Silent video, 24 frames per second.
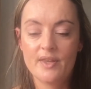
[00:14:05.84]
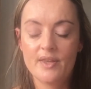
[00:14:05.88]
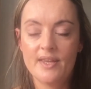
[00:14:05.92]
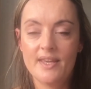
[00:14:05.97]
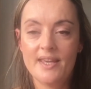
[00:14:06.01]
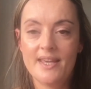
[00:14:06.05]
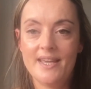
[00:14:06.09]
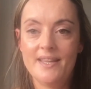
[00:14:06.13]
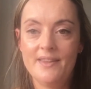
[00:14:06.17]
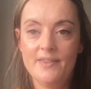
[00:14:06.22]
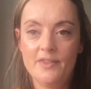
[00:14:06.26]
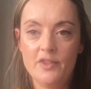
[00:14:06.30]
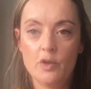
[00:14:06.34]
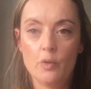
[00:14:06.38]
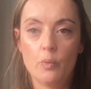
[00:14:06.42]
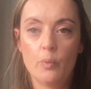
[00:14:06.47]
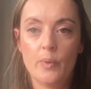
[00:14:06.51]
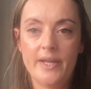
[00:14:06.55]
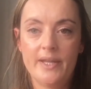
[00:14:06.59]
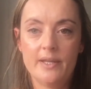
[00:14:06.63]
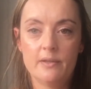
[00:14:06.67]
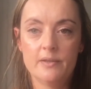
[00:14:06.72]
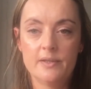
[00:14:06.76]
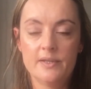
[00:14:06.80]
the
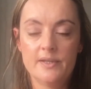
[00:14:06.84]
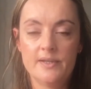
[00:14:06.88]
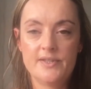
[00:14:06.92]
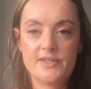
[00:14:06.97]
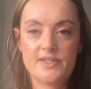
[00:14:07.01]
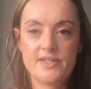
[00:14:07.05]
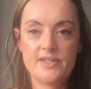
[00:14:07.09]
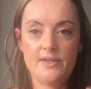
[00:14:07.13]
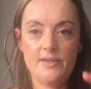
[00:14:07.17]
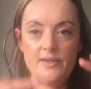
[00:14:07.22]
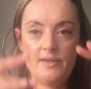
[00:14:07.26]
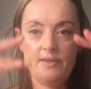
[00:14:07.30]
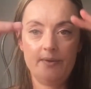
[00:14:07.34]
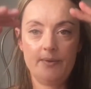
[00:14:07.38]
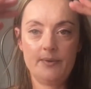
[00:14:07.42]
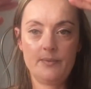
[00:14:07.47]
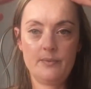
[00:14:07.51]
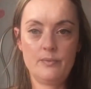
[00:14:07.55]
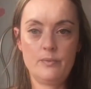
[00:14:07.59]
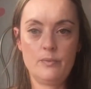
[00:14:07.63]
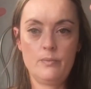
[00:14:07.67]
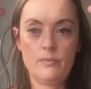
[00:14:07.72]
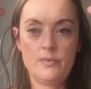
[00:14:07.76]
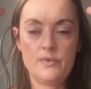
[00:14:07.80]
well to
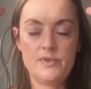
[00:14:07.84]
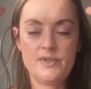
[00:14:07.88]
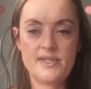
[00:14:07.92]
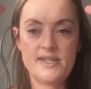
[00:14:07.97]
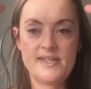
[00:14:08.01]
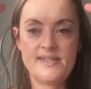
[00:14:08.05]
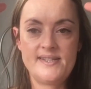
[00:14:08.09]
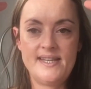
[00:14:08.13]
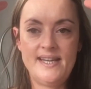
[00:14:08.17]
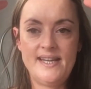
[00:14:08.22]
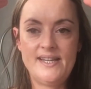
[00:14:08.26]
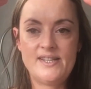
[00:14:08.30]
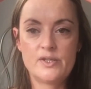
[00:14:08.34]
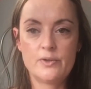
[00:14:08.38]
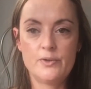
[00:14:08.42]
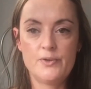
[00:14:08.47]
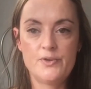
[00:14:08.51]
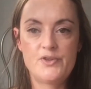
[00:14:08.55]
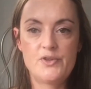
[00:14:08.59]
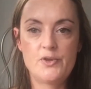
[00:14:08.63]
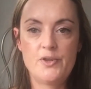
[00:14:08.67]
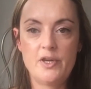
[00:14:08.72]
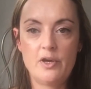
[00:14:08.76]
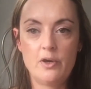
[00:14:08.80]
settle,
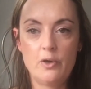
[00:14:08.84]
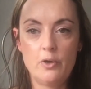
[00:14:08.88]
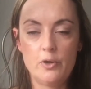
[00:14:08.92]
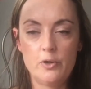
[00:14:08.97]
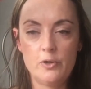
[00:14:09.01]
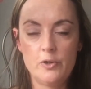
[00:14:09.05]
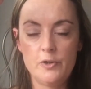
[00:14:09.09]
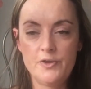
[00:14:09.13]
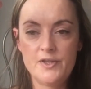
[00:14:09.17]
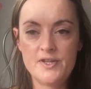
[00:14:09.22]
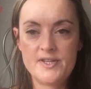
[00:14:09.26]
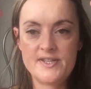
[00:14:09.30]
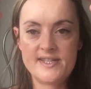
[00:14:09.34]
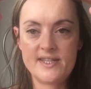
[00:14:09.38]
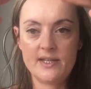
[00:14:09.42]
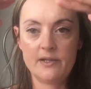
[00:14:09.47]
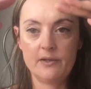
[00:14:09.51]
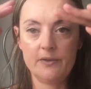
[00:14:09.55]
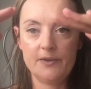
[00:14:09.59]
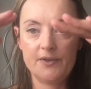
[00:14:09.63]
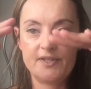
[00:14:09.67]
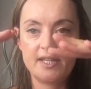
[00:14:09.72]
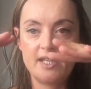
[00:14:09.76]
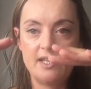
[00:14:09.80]
so that all the
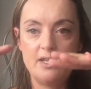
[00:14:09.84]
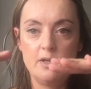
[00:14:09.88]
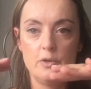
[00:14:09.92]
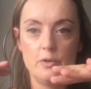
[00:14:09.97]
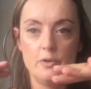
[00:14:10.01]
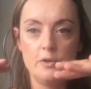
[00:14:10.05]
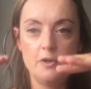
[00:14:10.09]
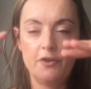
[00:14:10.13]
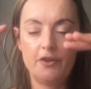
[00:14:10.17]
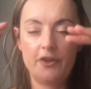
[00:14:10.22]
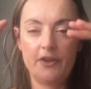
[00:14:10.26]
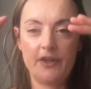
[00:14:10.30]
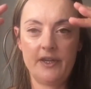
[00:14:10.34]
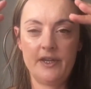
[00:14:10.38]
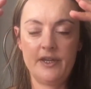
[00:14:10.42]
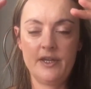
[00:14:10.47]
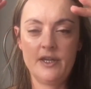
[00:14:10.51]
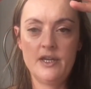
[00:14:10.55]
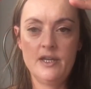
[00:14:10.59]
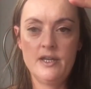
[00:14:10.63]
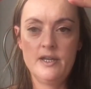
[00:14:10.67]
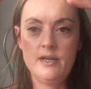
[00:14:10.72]
silt and all of the